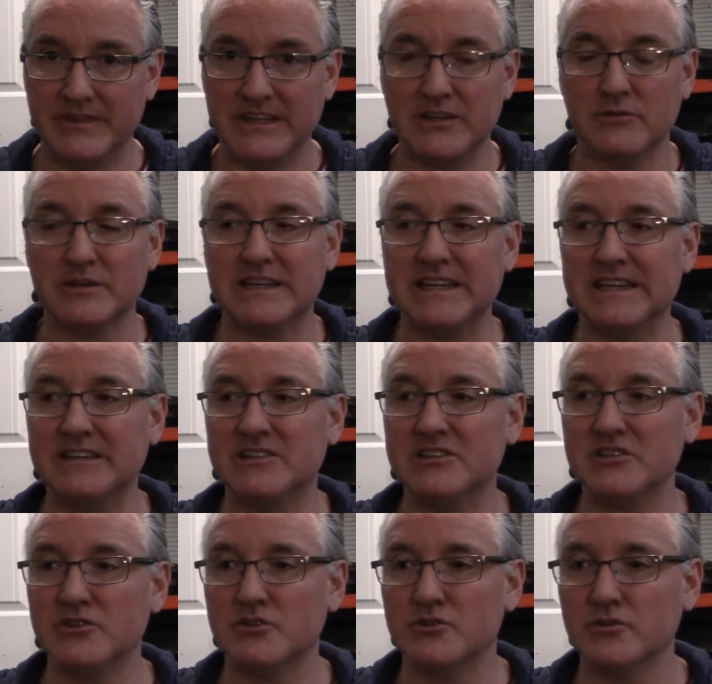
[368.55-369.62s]
You would need
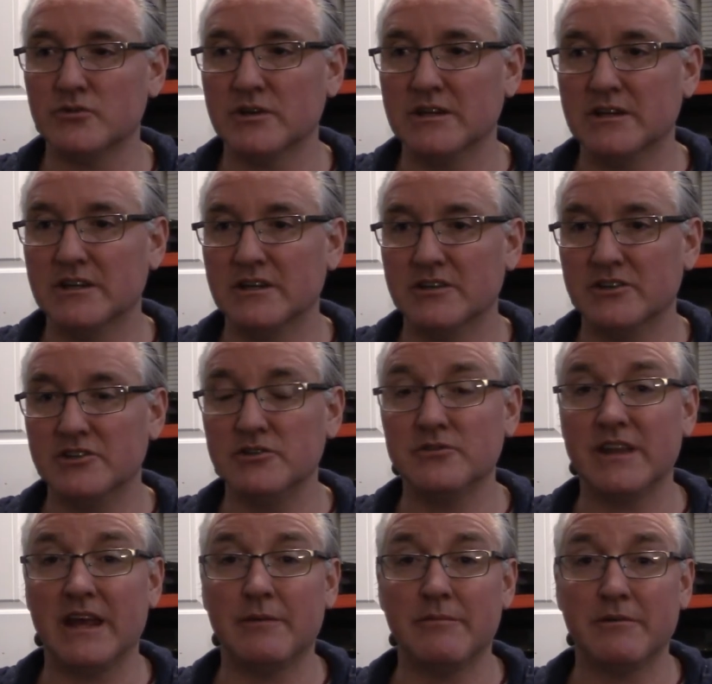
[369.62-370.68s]
to do
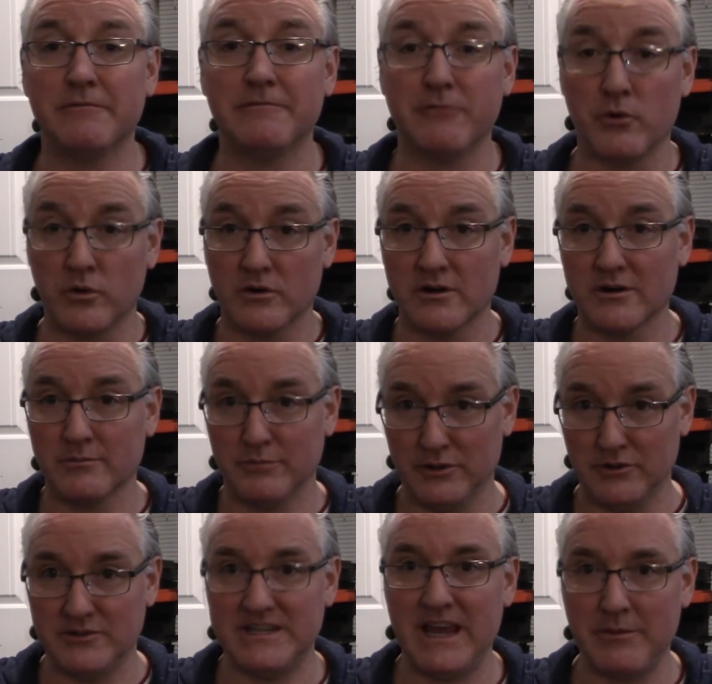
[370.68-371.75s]
them for
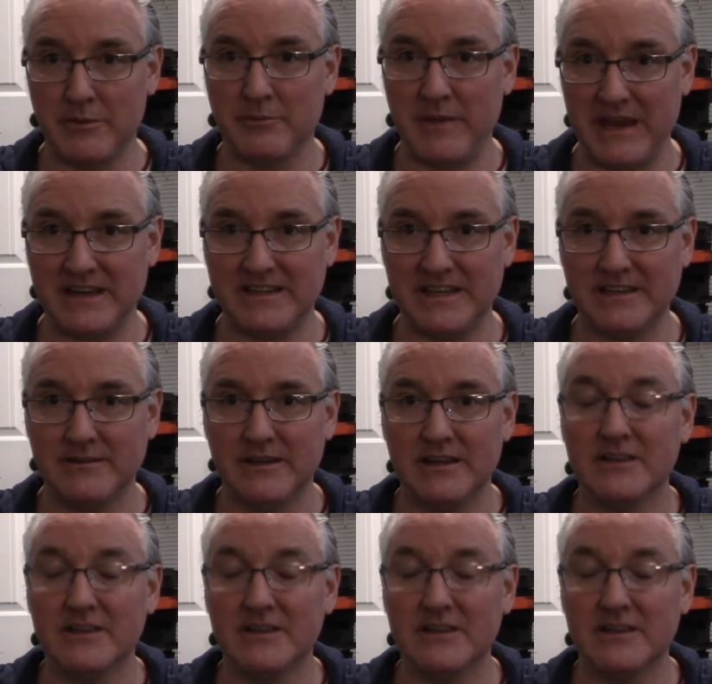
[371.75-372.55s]
Blue Table Painting.